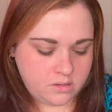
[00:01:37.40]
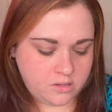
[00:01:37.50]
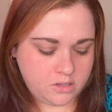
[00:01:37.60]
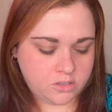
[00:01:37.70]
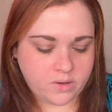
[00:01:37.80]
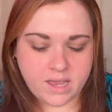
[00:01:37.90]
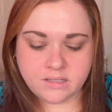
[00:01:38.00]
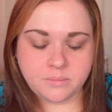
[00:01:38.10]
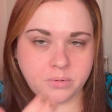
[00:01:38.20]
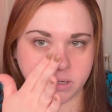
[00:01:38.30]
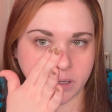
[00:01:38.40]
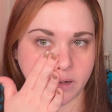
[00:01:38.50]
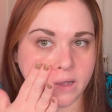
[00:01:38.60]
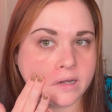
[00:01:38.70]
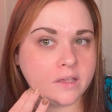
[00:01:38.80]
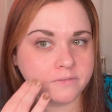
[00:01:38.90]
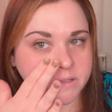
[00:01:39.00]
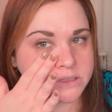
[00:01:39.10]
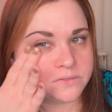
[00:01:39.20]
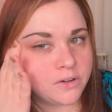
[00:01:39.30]
So as I'm putting it on, it
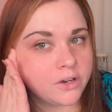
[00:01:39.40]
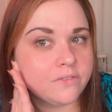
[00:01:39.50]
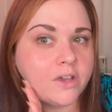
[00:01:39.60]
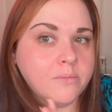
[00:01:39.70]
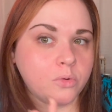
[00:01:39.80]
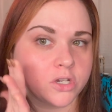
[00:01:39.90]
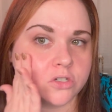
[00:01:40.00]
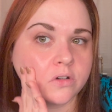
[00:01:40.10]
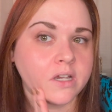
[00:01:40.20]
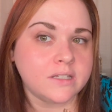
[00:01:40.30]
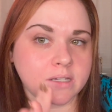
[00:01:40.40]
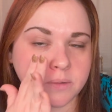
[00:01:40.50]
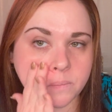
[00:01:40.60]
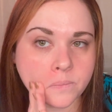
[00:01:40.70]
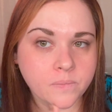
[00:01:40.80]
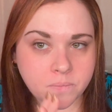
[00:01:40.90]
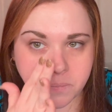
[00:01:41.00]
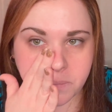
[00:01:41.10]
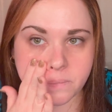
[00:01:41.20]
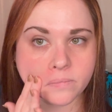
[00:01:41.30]
feels very, very moisturizing.
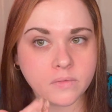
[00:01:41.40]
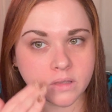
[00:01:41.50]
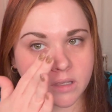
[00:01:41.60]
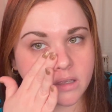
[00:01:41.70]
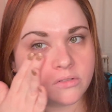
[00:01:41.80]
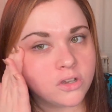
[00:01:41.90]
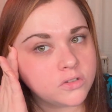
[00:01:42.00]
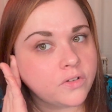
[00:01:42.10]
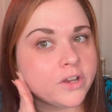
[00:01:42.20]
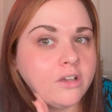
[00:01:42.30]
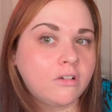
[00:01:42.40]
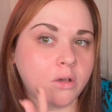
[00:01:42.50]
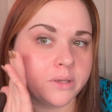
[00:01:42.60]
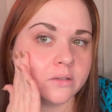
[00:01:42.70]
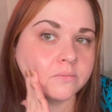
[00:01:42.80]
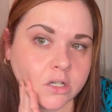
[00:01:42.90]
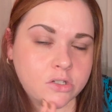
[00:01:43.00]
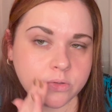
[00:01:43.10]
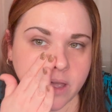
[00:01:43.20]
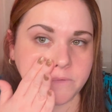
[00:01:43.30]
It looks very glowy. I
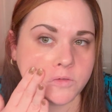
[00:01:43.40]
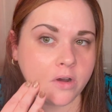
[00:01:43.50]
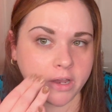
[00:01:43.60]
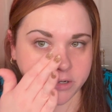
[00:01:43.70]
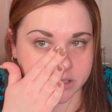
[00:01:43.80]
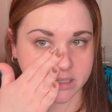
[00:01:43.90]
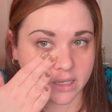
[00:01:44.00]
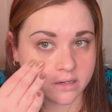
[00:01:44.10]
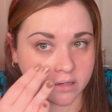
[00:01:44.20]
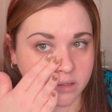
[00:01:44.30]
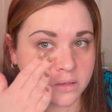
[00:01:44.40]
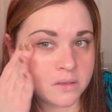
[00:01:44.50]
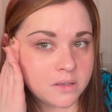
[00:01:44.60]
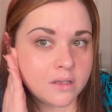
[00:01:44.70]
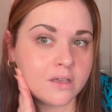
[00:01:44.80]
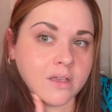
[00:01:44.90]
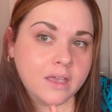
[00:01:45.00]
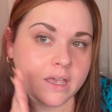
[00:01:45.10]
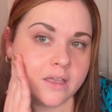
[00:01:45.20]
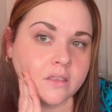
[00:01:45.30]
do have drier skin,
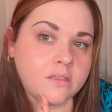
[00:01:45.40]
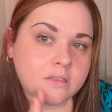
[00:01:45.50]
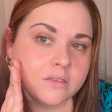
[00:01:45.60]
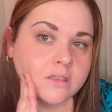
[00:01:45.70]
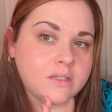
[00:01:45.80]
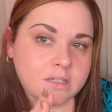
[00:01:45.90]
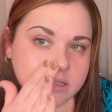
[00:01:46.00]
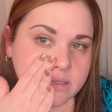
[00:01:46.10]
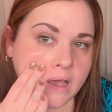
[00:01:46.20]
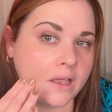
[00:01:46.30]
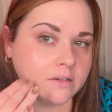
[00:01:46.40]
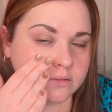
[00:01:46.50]
and this is not